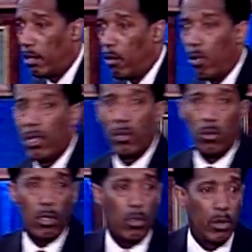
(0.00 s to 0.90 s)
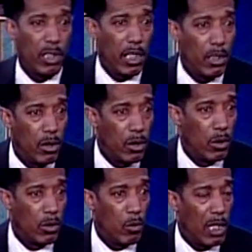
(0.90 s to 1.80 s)
of what the world would tell you to
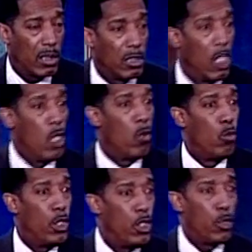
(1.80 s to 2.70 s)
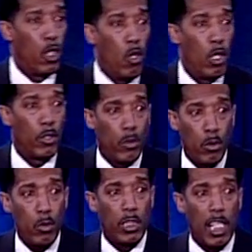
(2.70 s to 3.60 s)
do. Watch this. When you're going
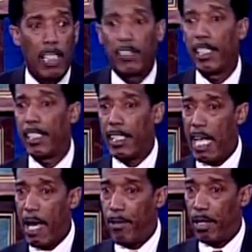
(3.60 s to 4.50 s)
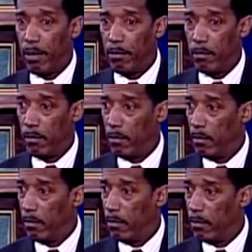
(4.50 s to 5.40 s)
through, God say, get happy.
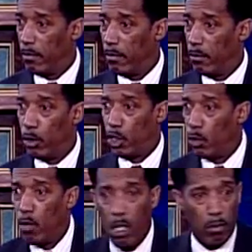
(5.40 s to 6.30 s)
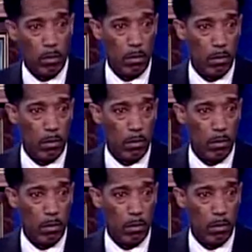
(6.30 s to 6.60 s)
But you won't.